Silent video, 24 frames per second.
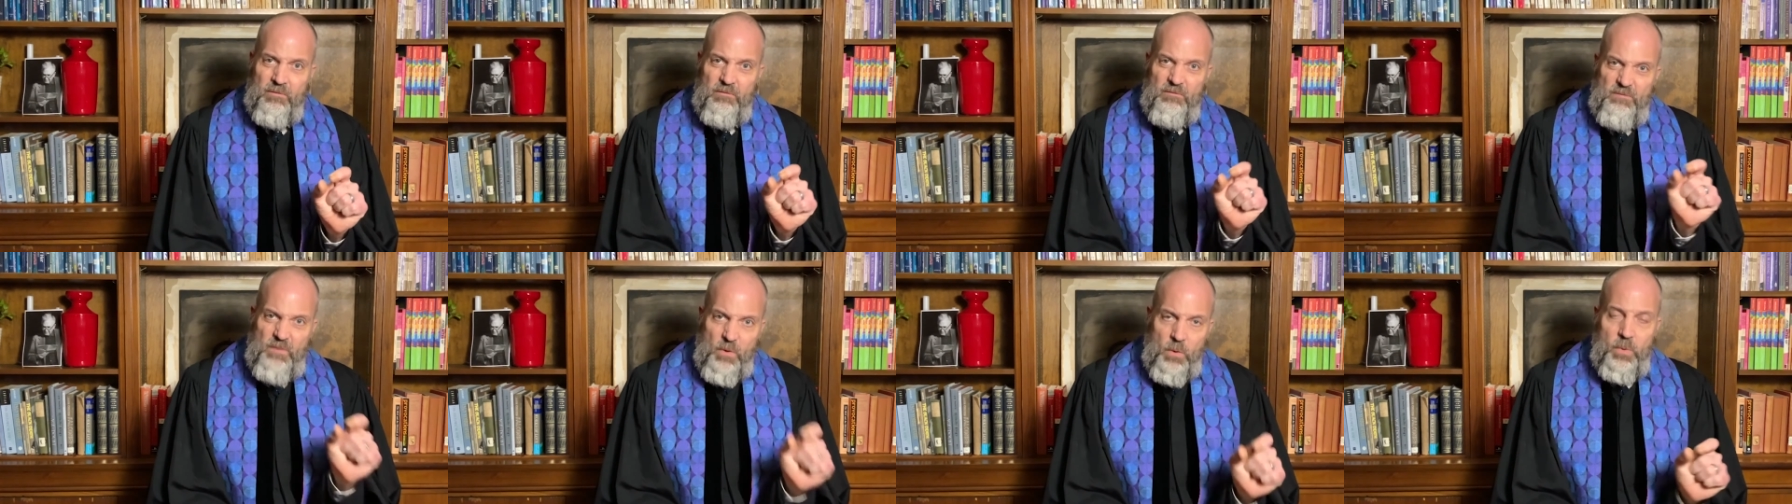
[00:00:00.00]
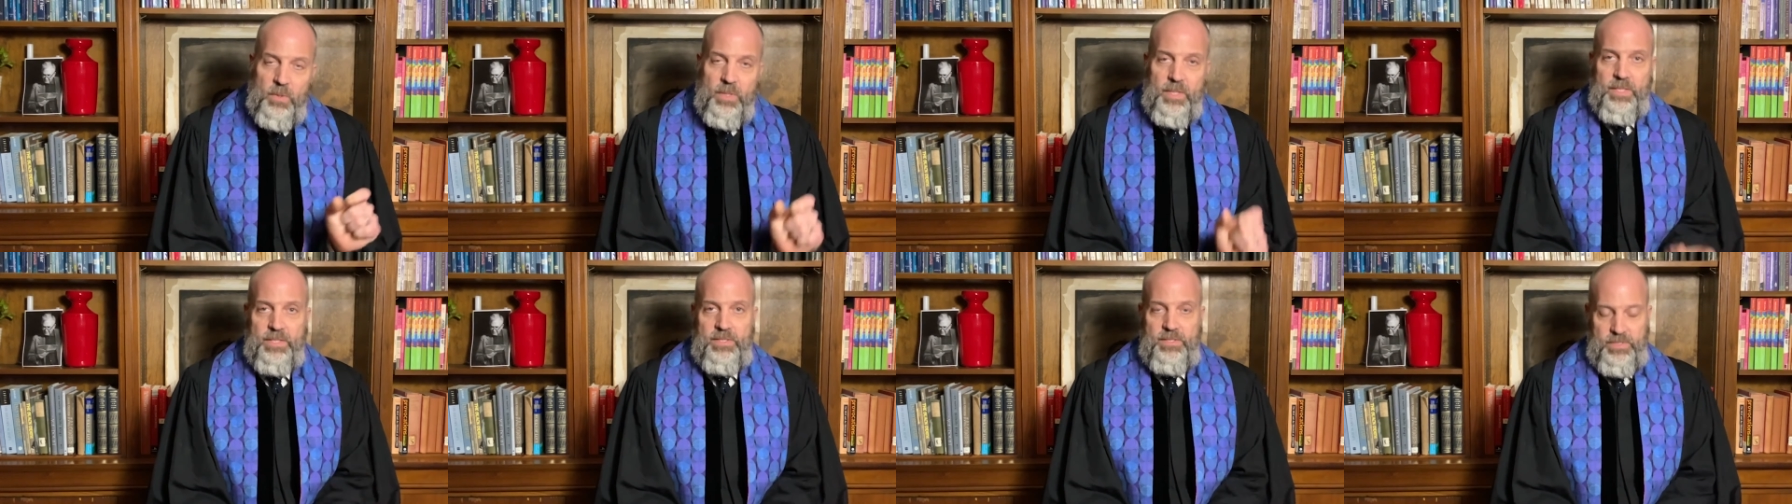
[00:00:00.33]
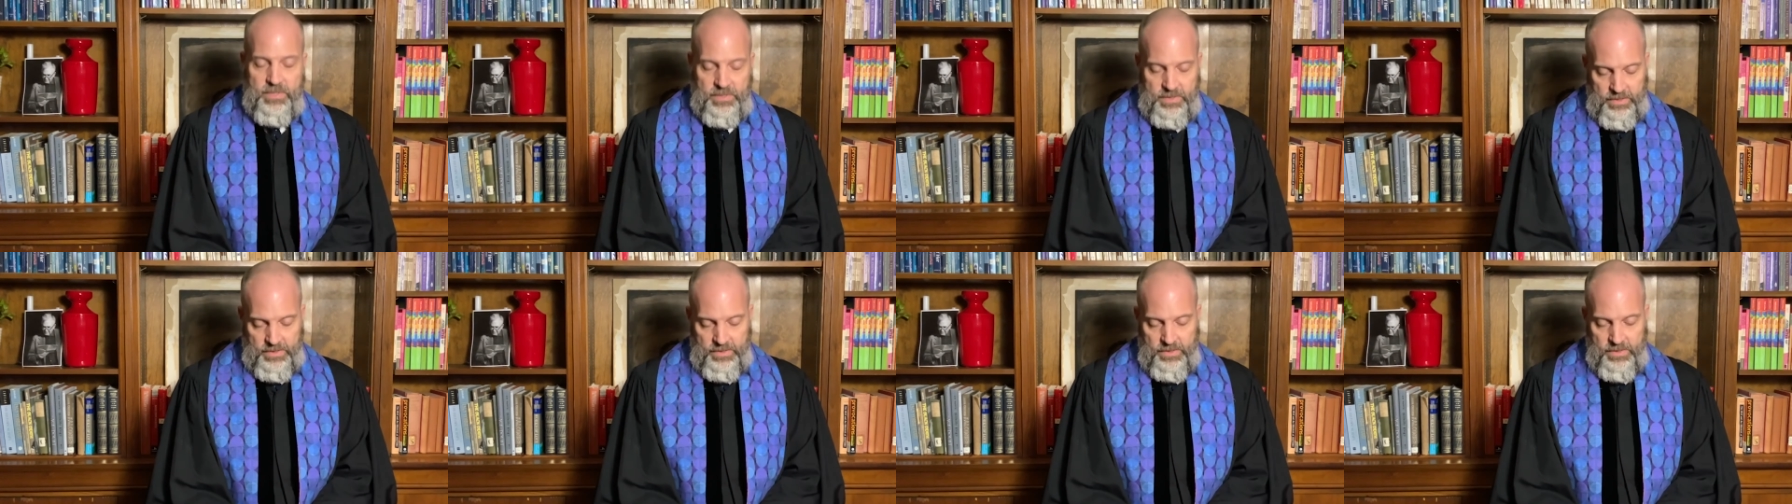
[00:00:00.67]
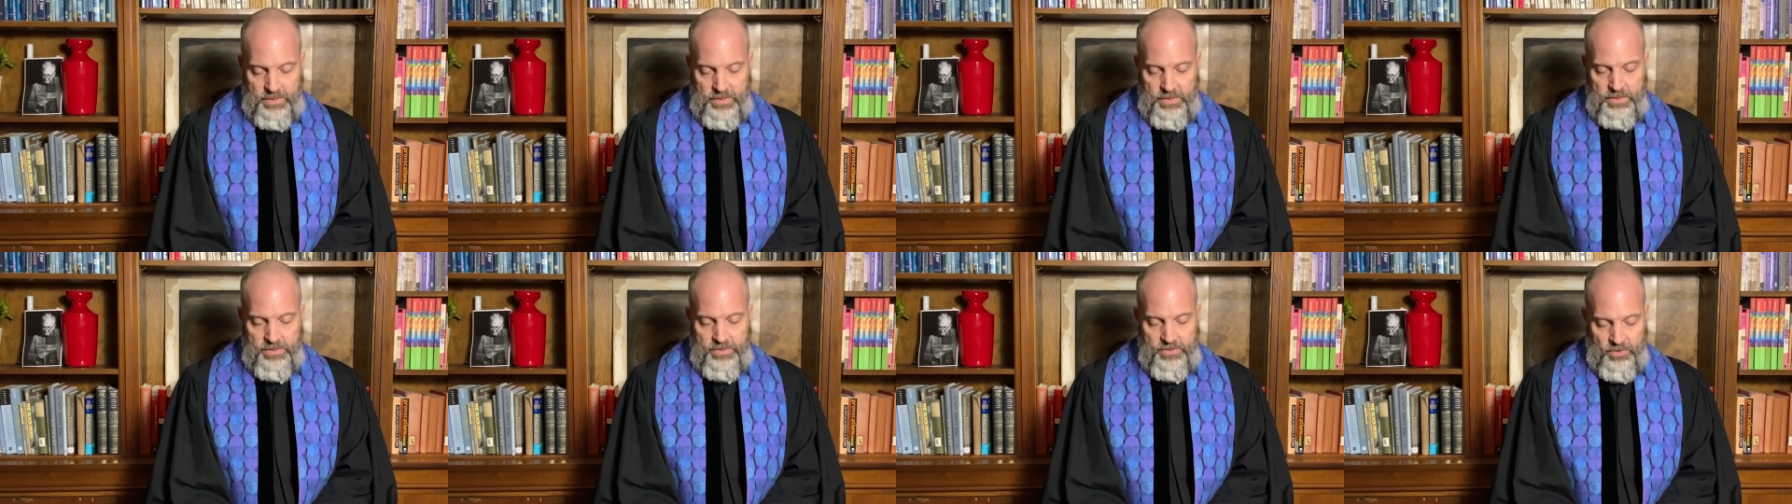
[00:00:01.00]
focused
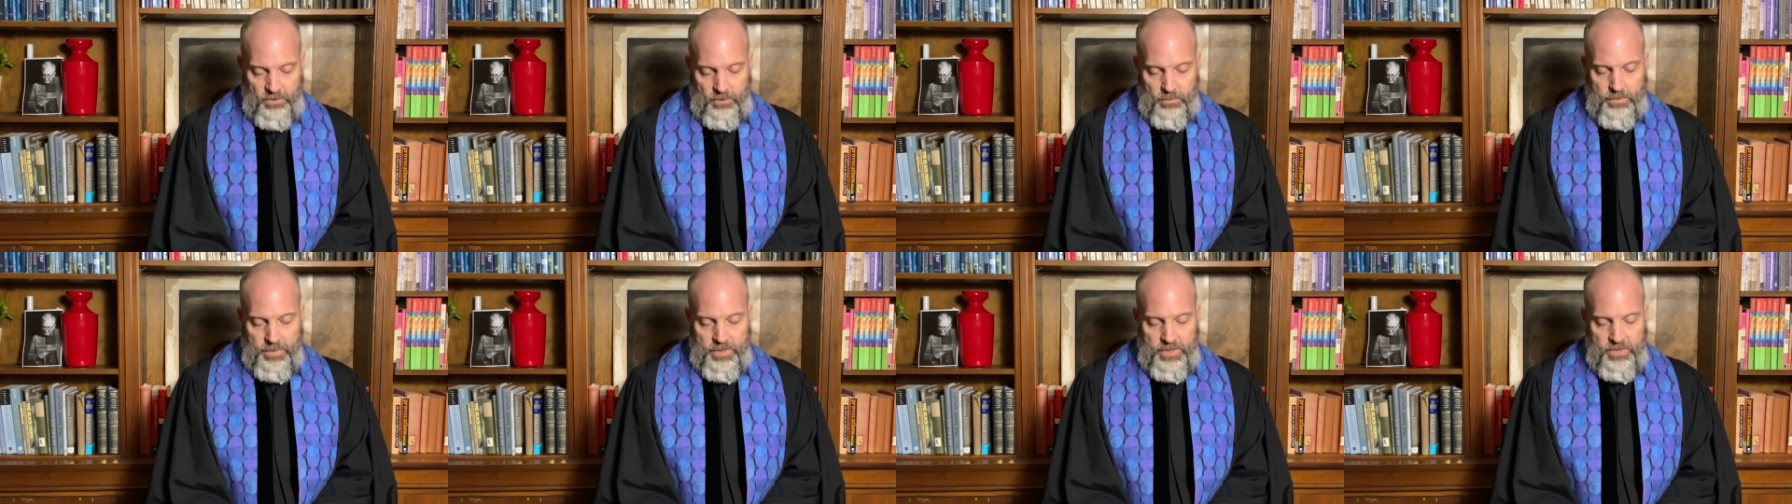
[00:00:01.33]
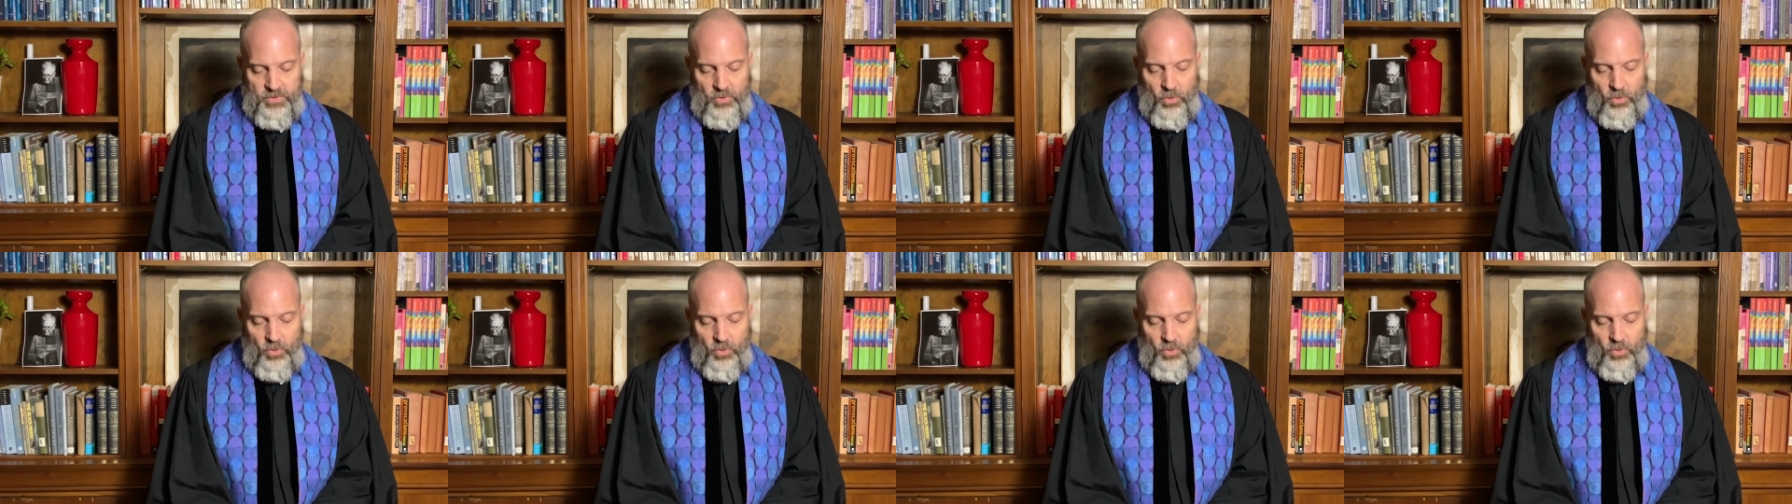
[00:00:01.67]
sermons,